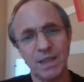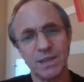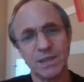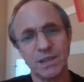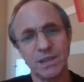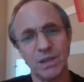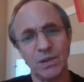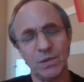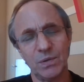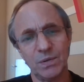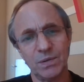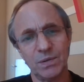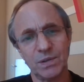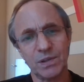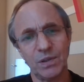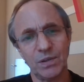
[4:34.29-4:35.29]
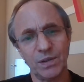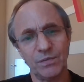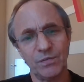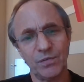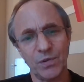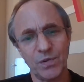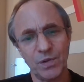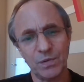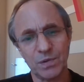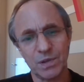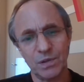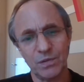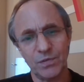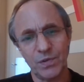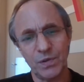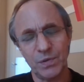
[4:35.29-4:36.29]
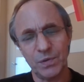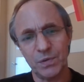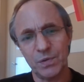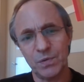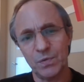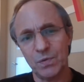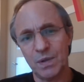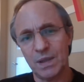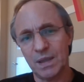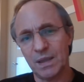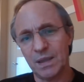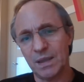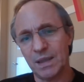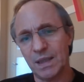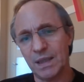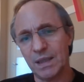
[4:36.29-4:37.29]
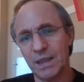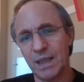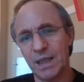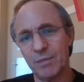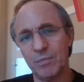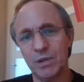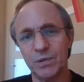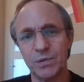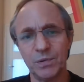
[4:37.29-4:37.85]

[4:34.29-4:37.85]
So sorry for those of you who are unable